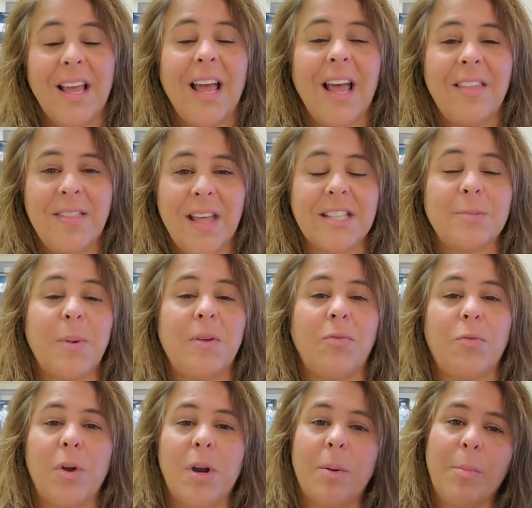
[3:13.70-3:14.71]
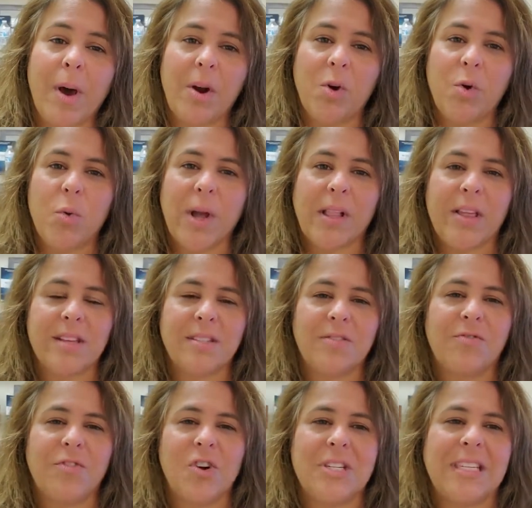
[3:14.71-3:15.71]
And that's my Freedom Model Quick
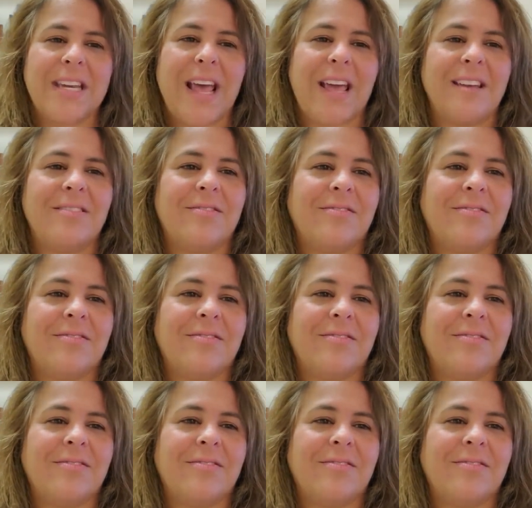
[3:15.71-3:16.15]
Lesson for today.